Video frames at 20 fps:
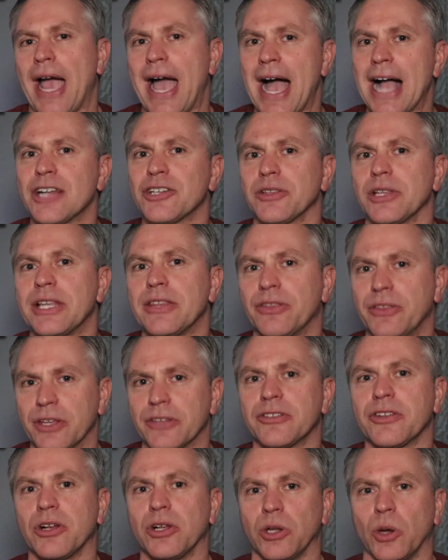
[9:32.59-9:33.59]
actually
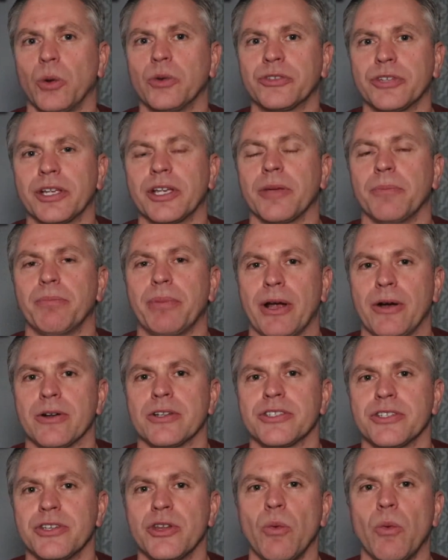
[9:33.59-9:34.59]
this close in
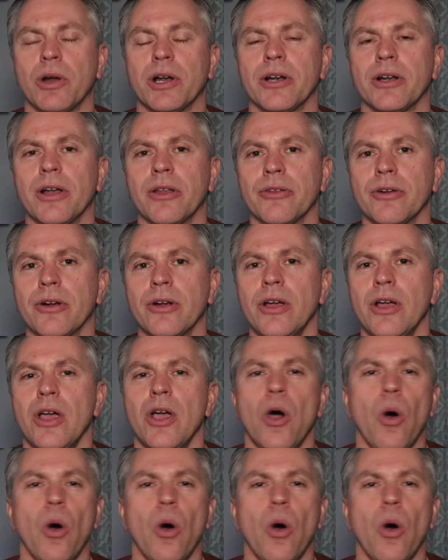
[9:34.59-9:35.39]
comparison to one another?